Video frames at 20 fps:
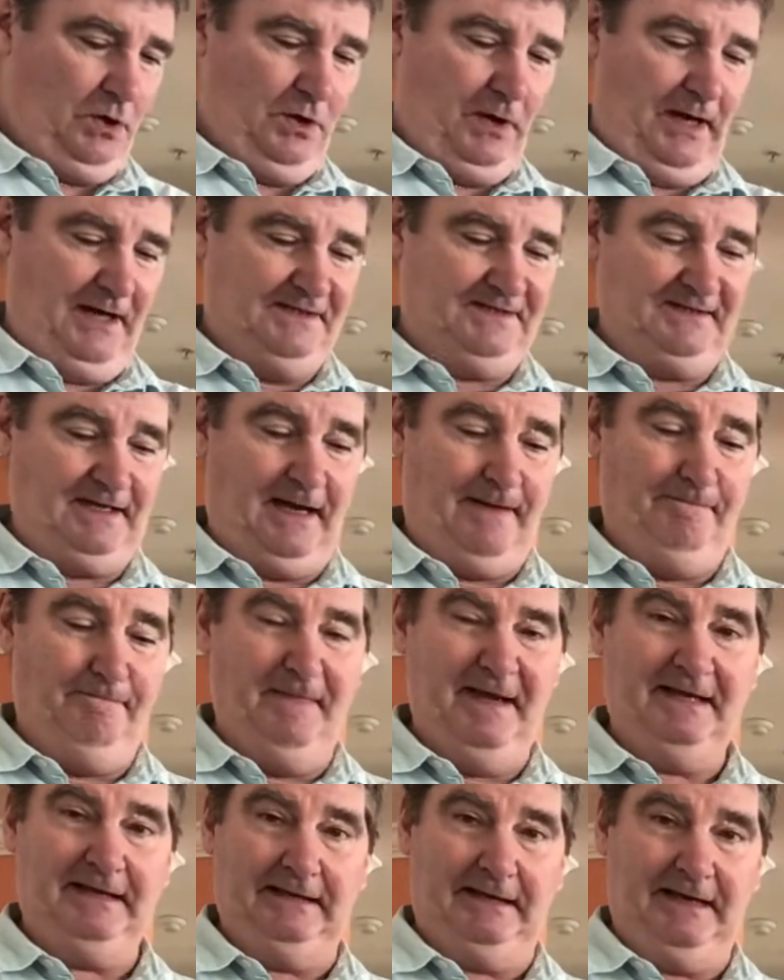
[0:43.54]
It's
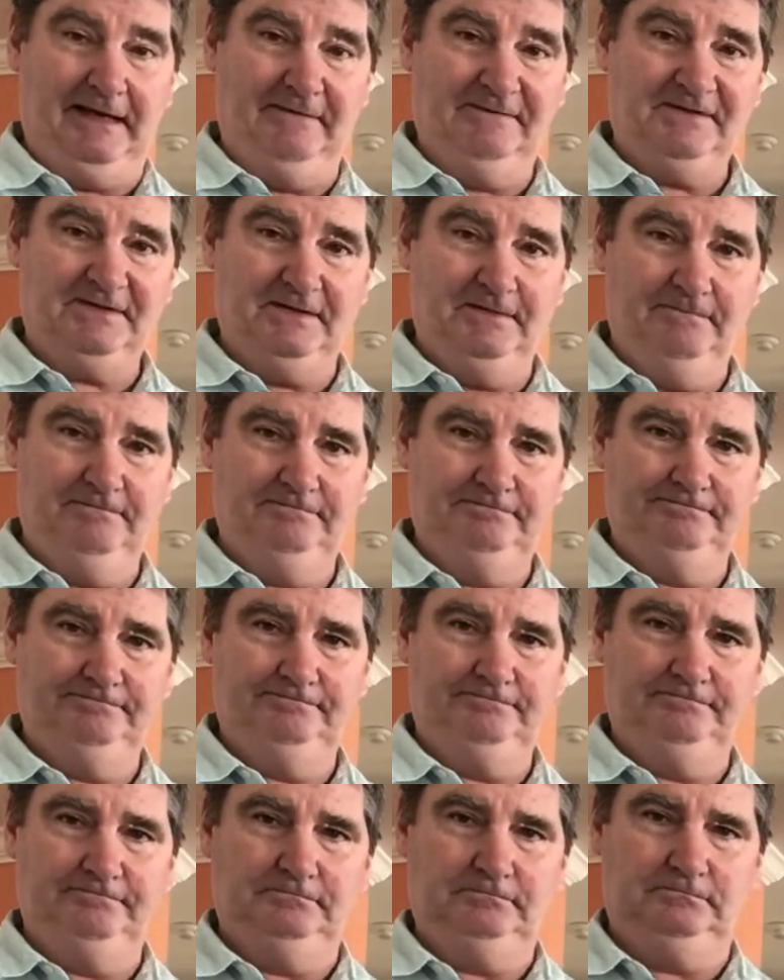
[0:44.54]
mint leaves
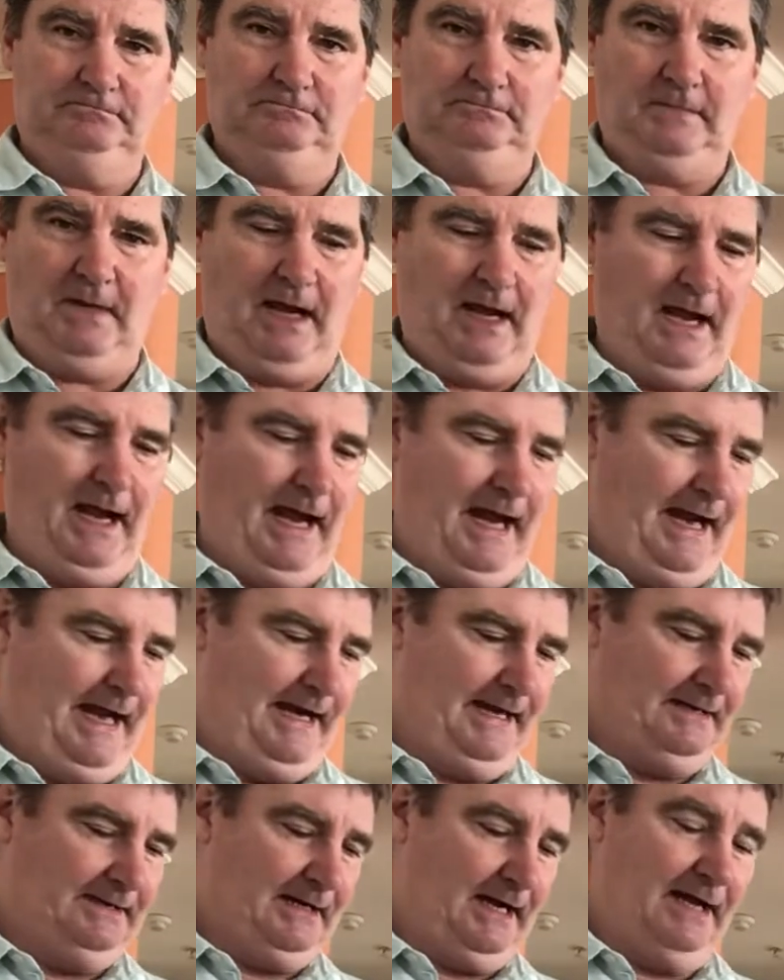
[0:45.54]

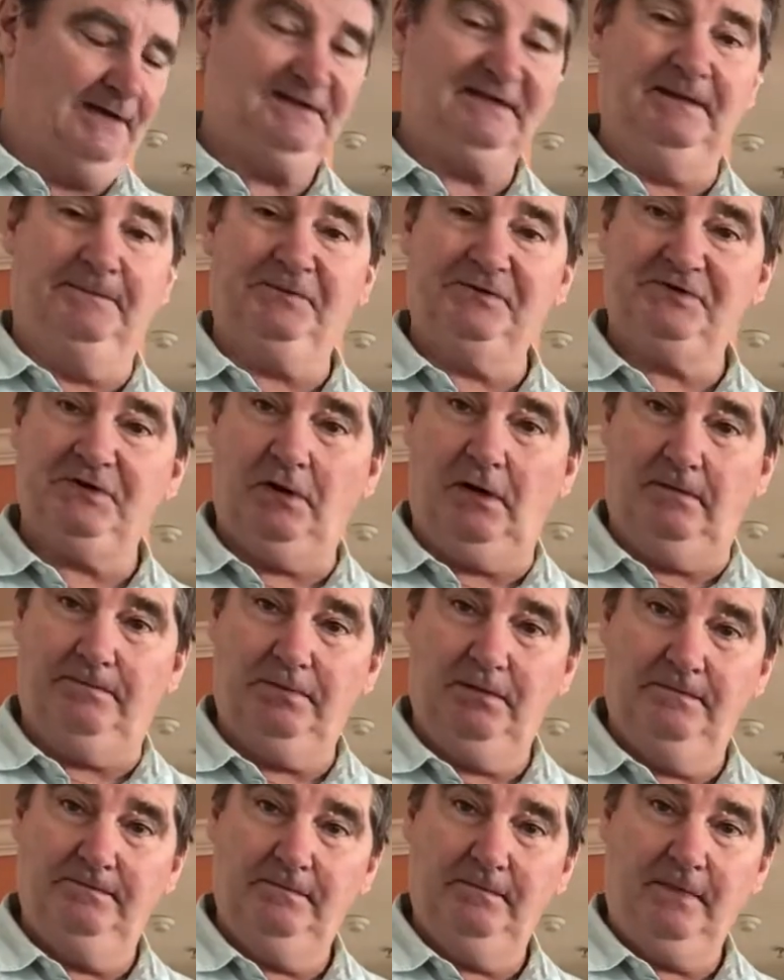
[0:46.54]
and simple
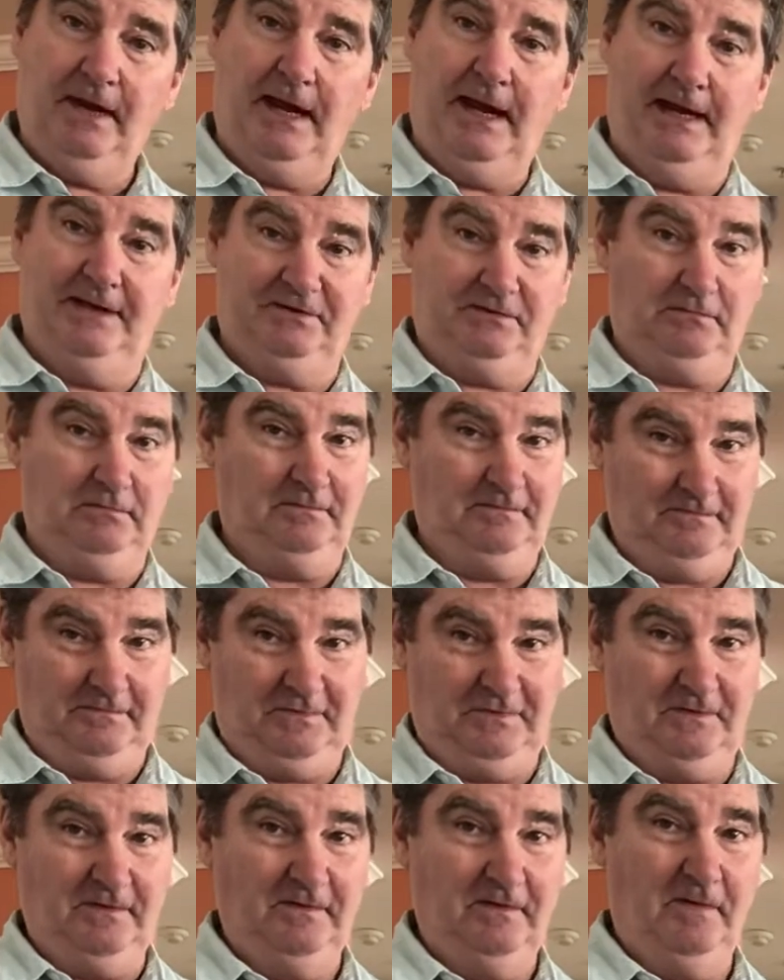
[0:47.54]
syrup, and
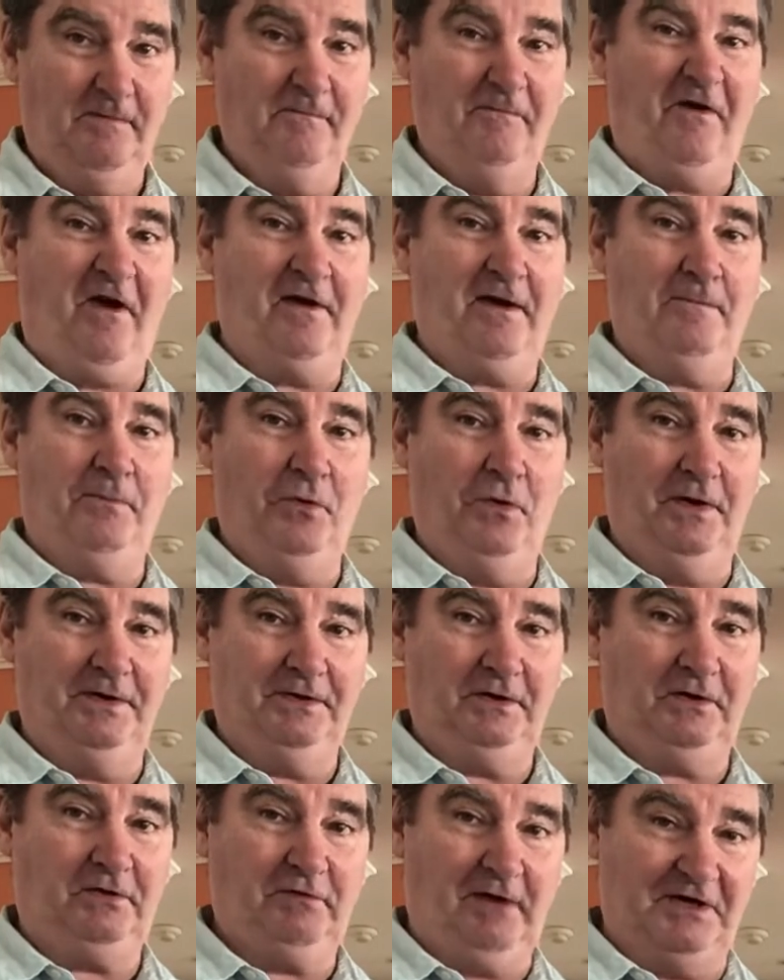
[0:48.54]
very
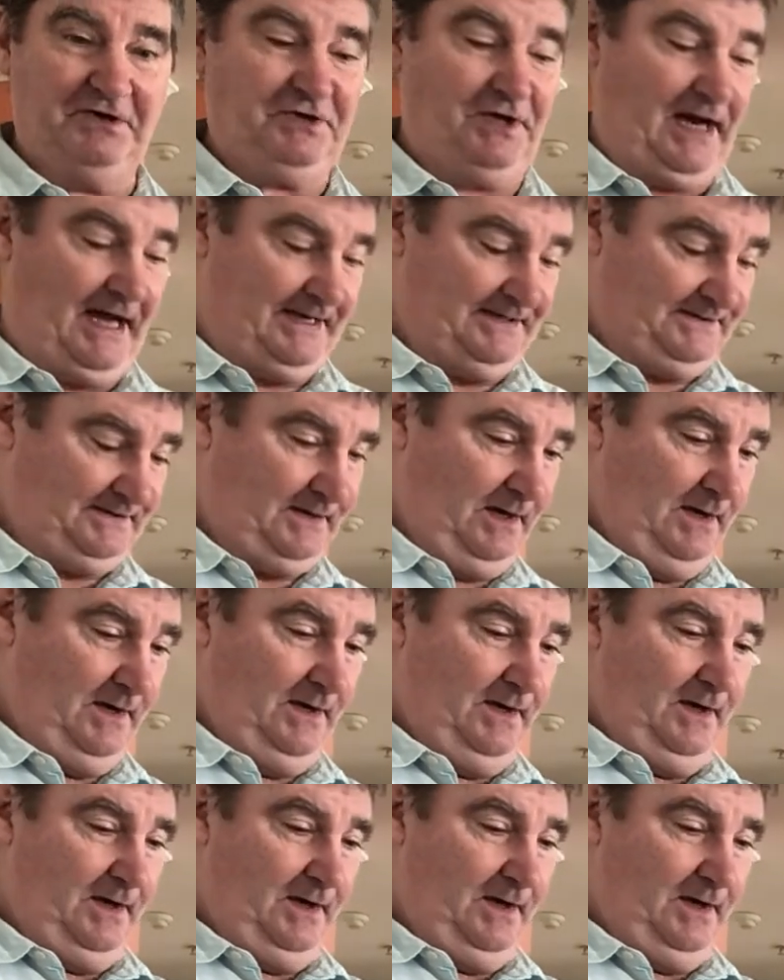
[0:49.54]
important, crushed ice.